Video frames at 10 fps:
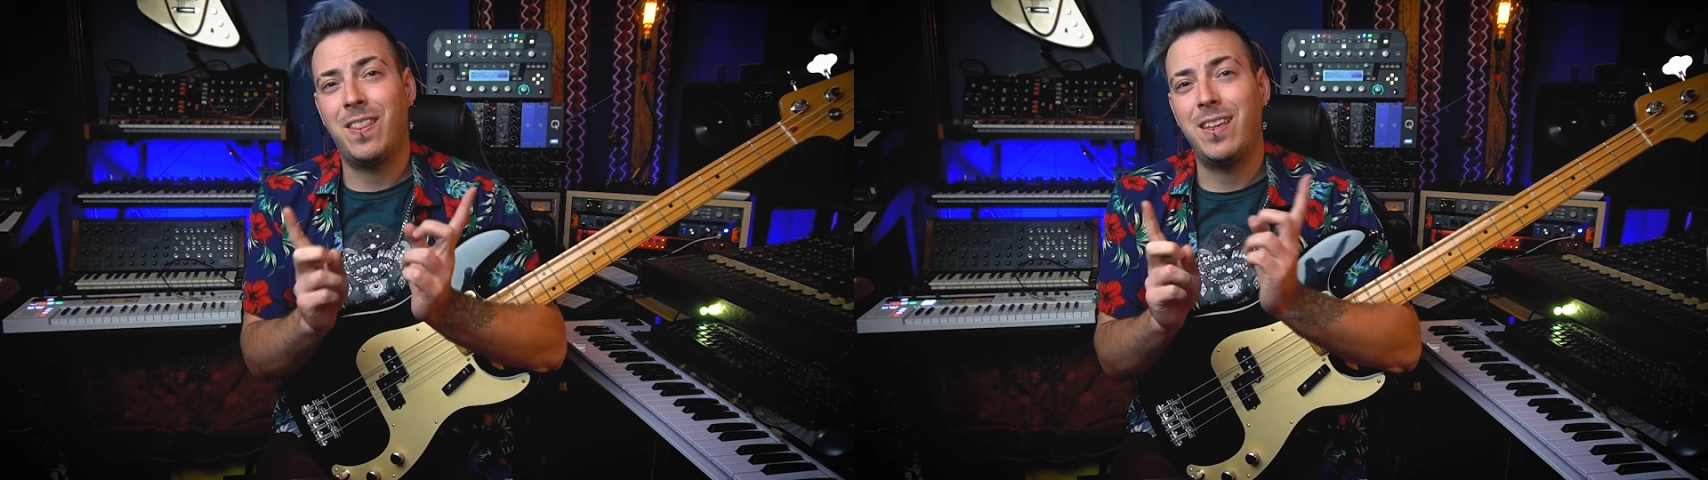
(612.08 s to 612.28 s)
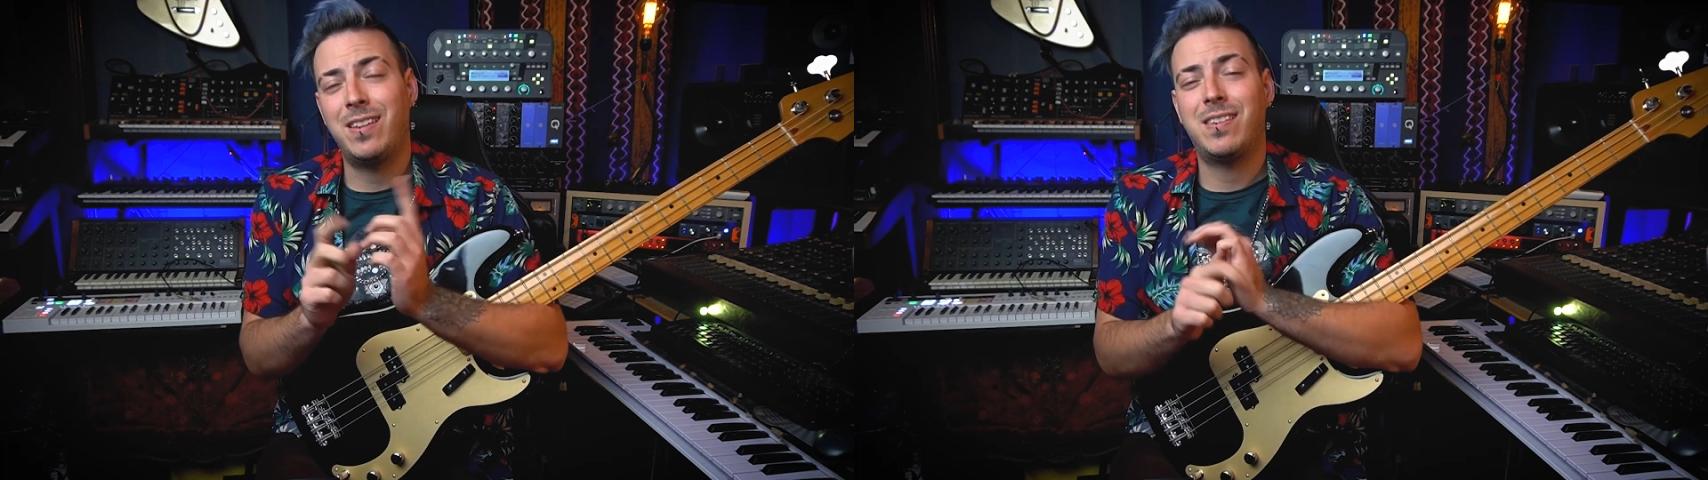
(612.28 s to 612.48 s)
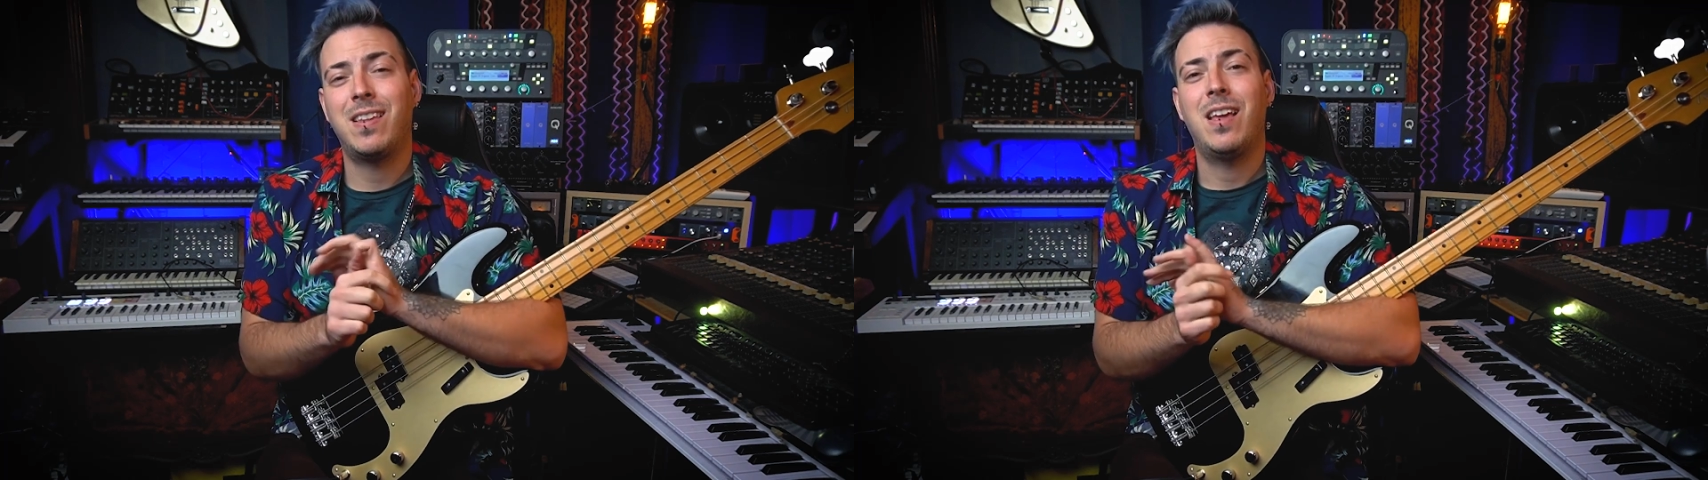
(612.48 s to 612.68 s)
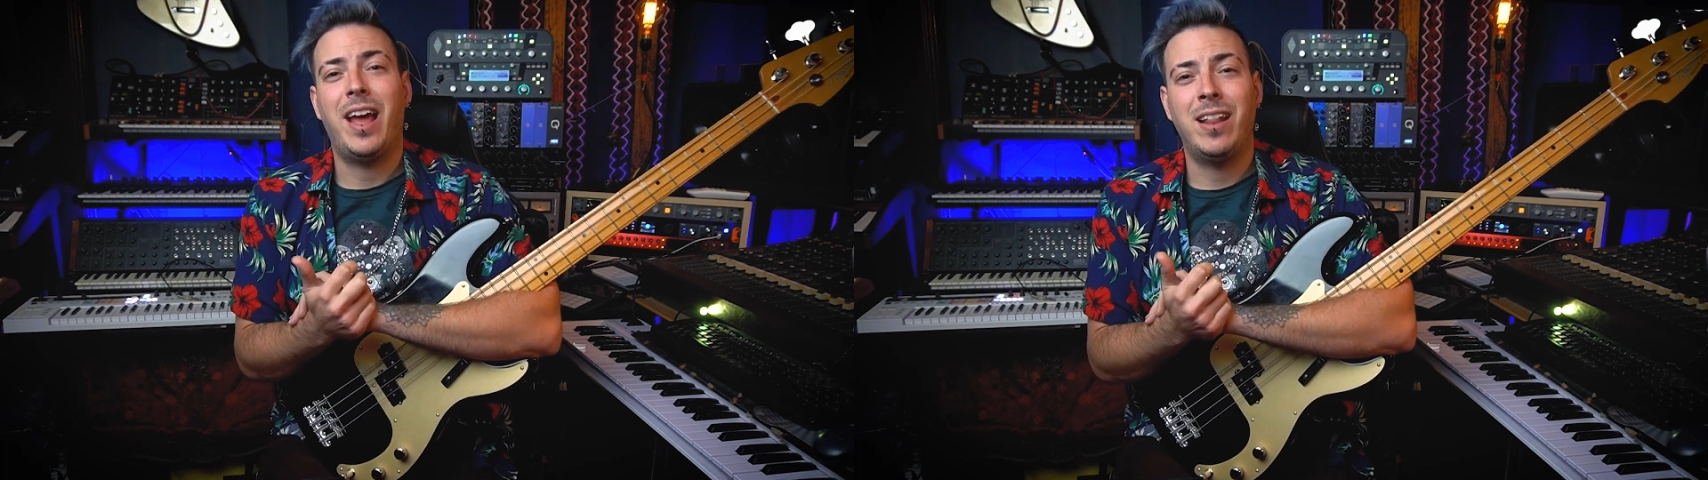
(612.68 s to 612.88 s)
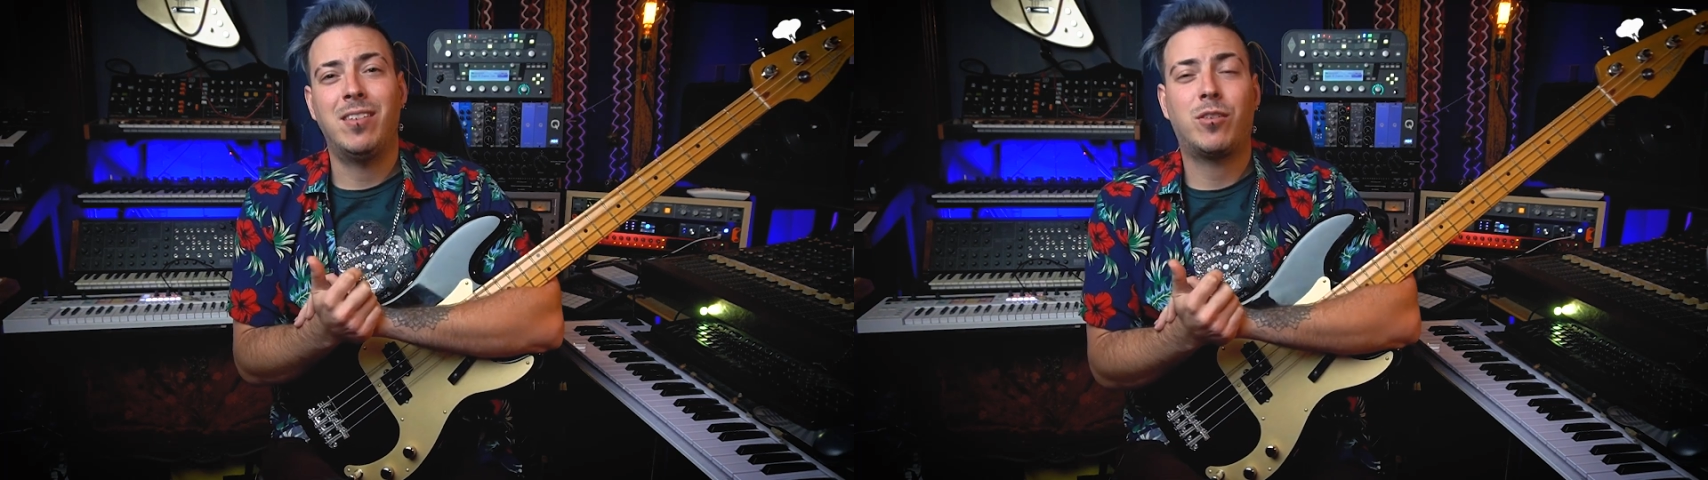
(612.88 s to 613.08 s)
this
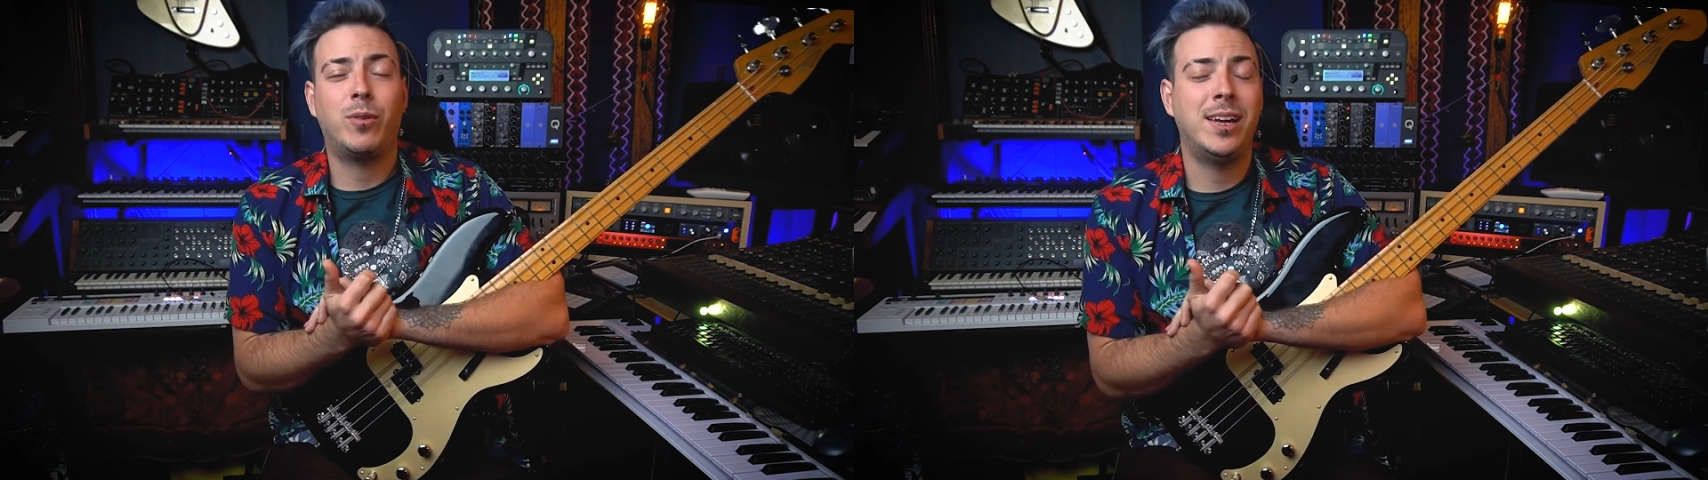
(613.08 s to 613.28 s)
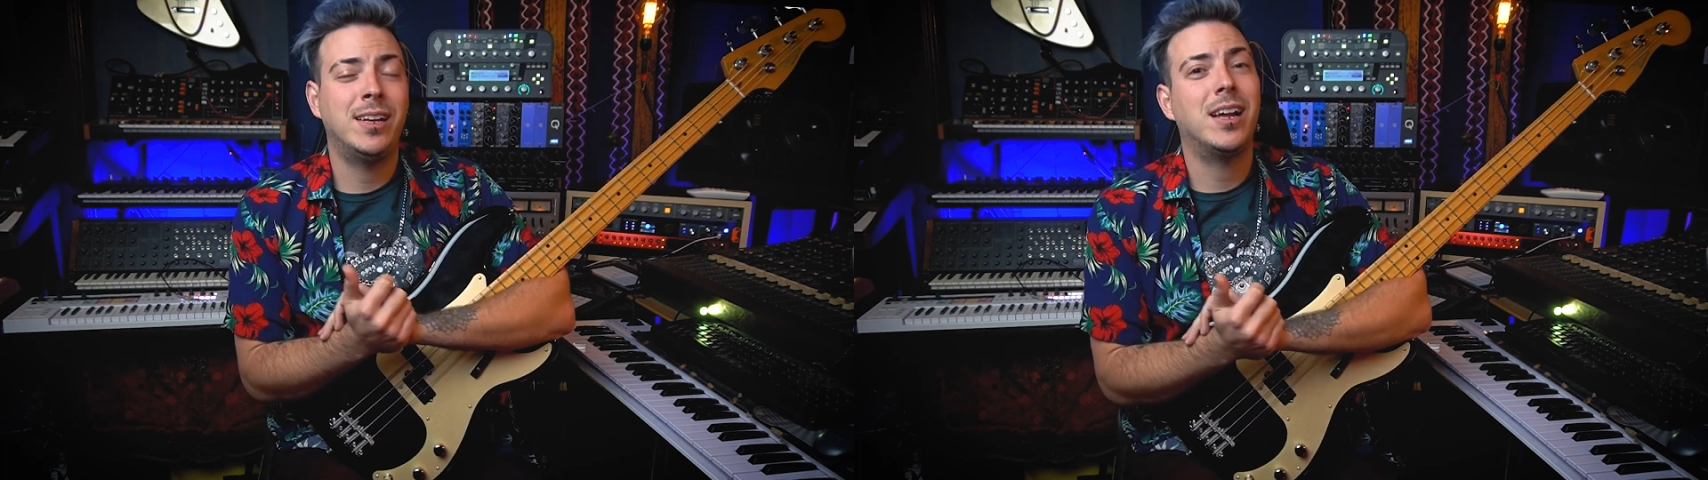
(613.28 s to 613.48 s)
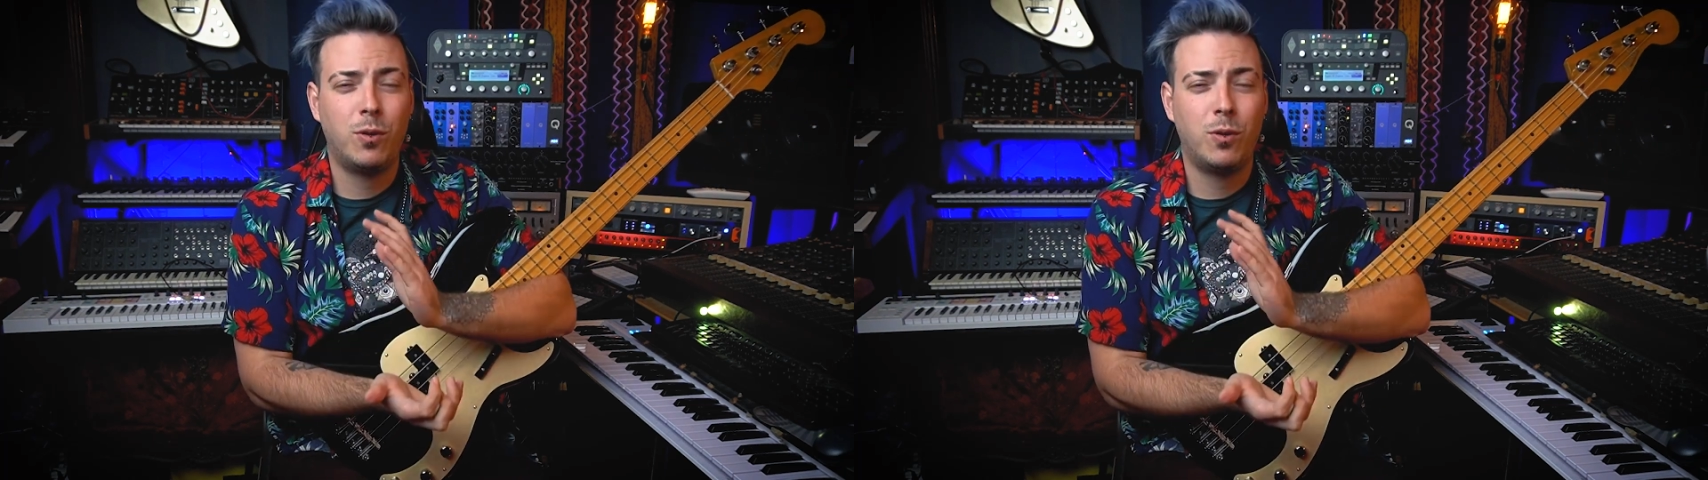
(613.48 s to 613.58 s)
end screen.